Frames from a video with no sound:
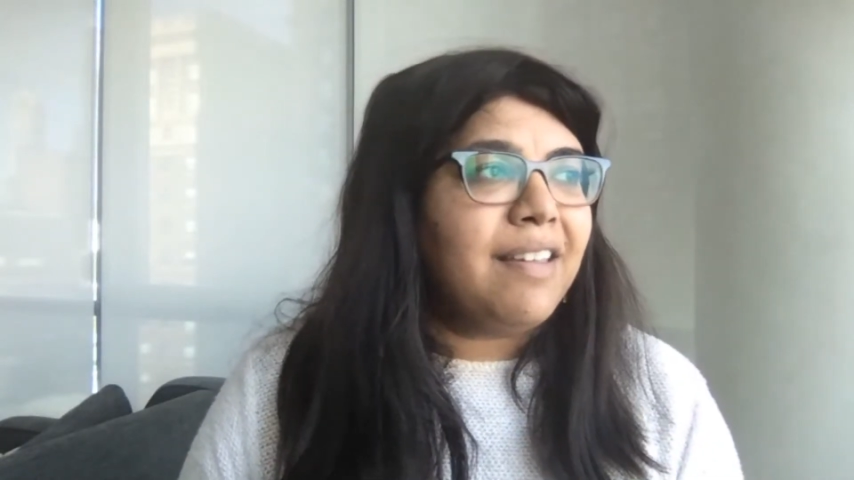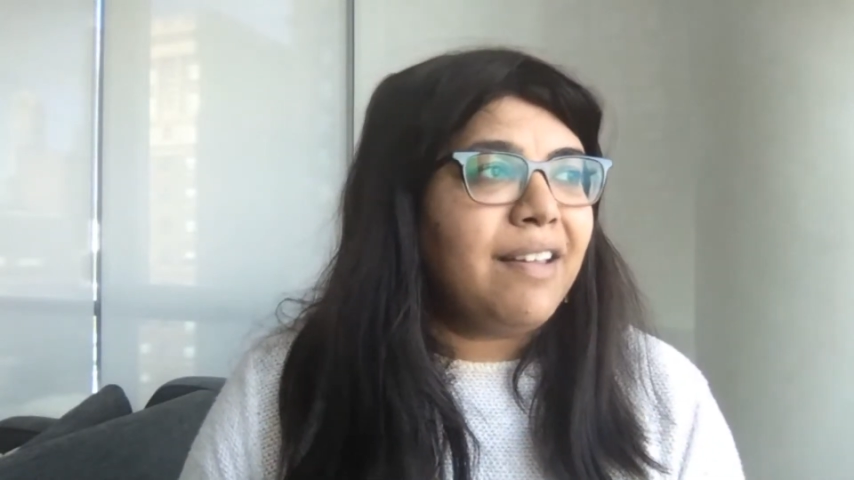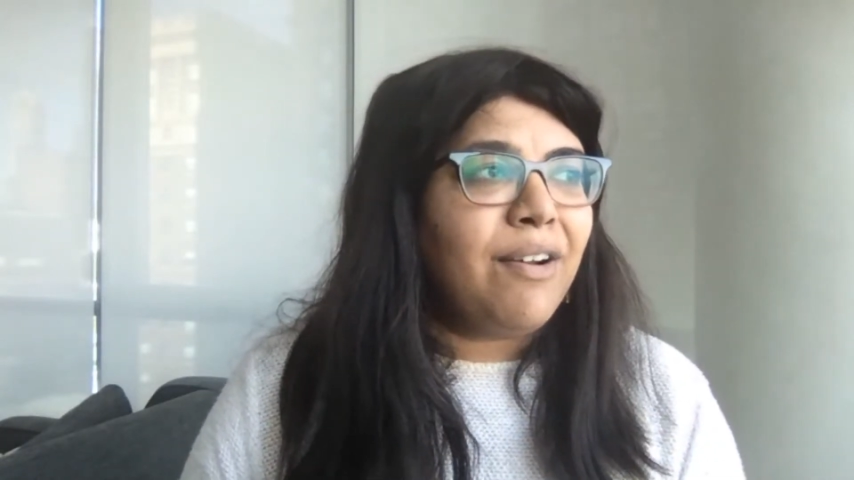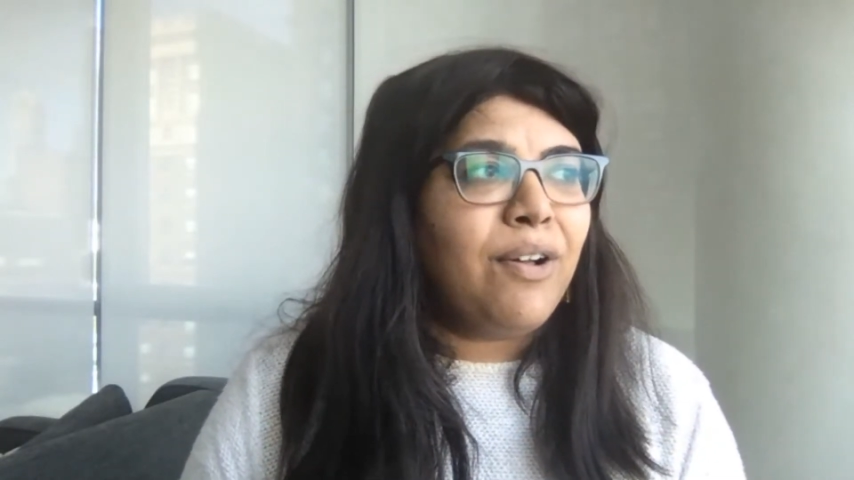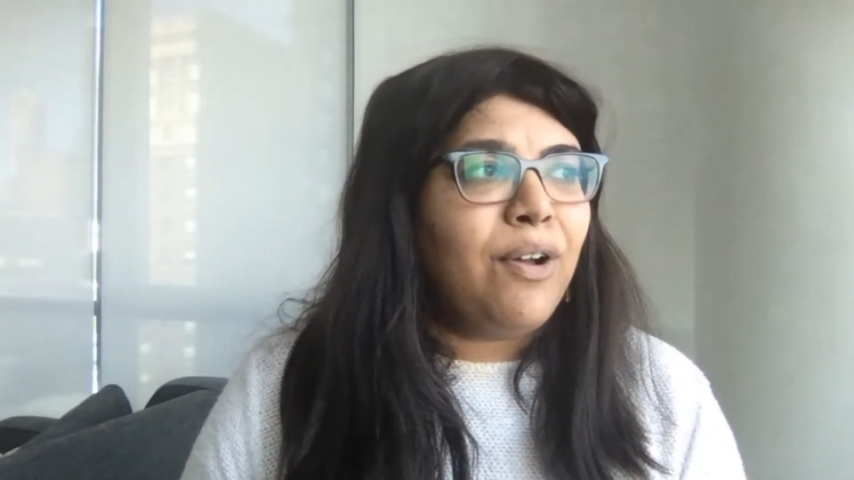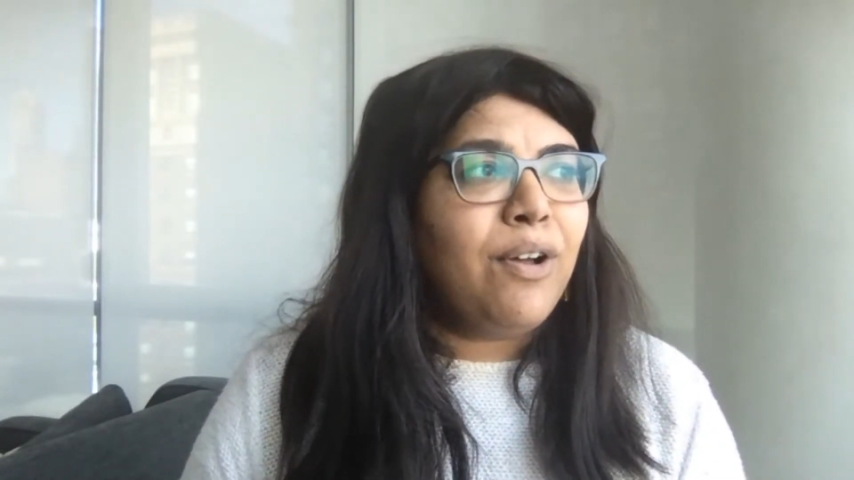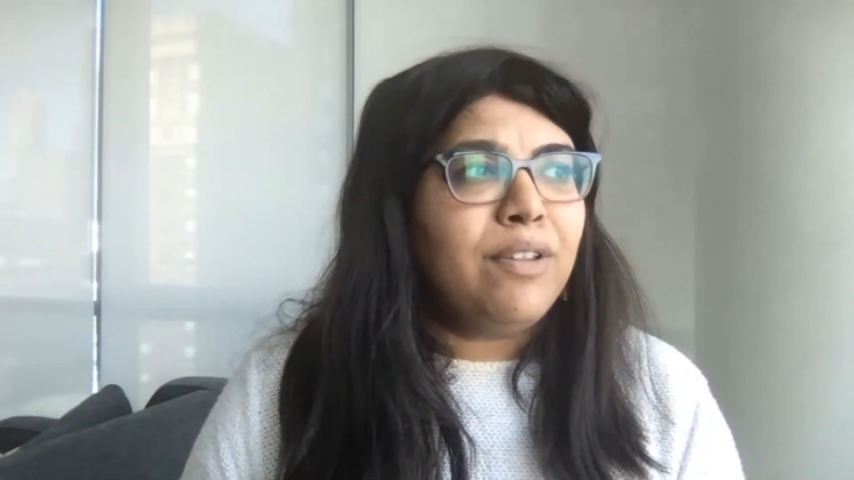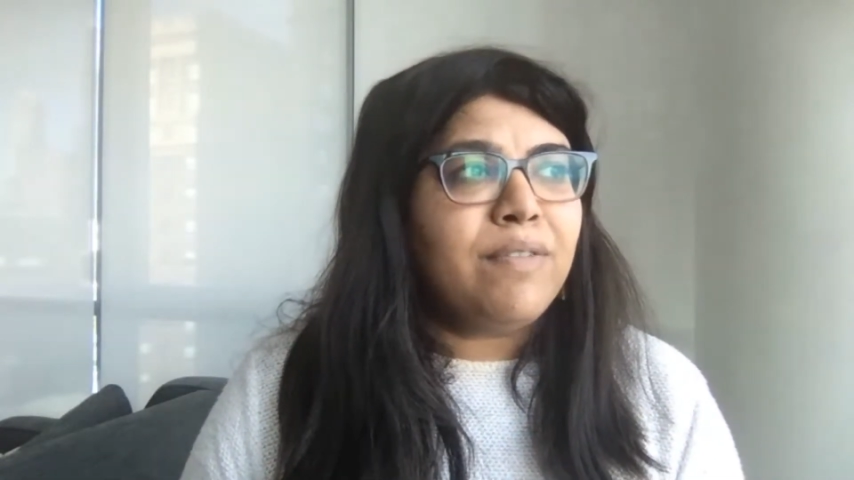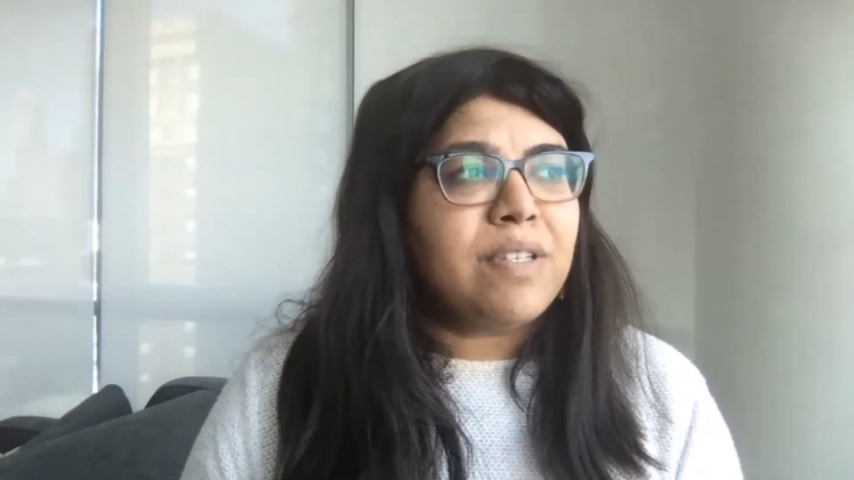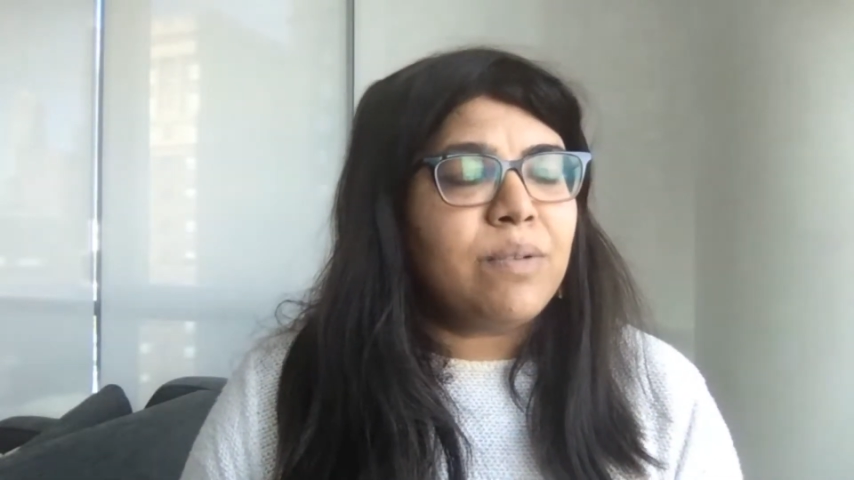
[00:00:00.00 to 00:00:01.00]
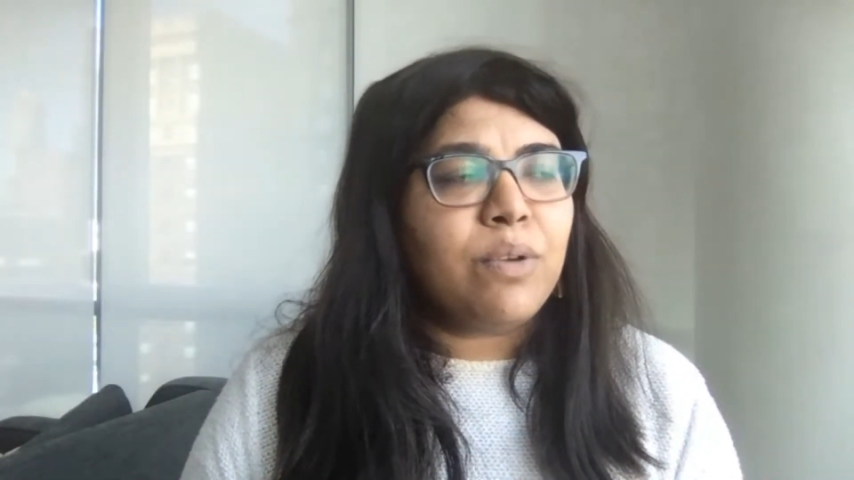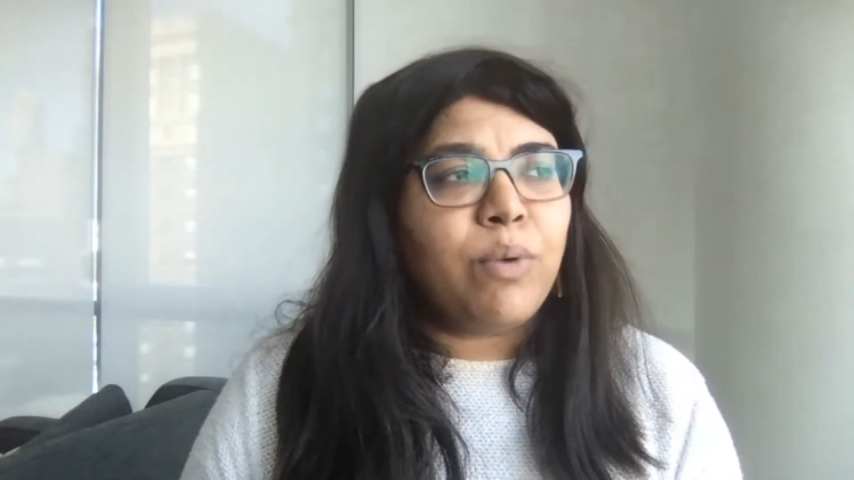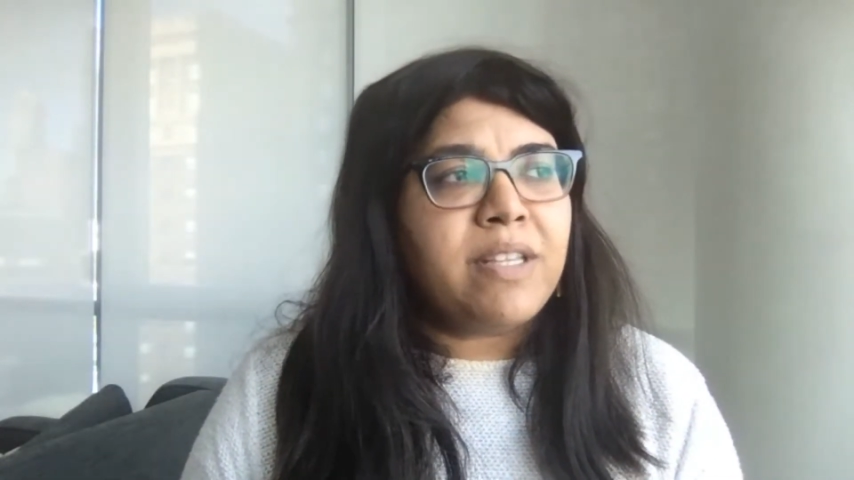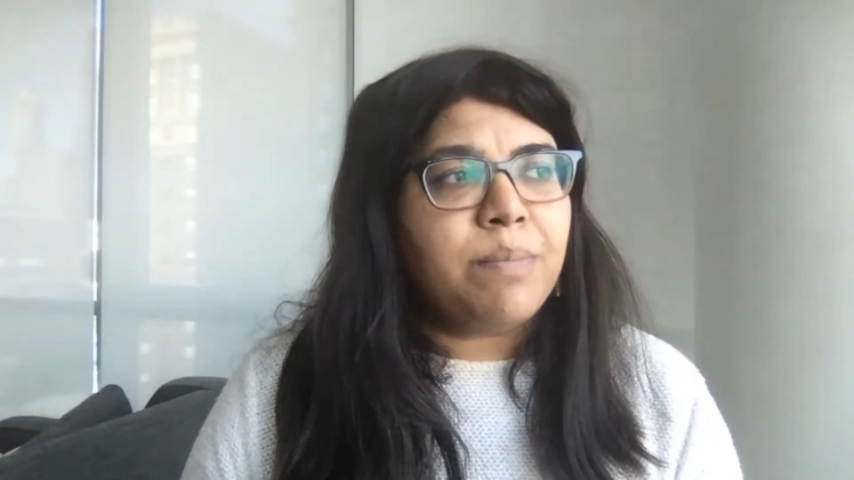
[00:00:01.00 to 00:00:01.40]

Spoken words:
all of the white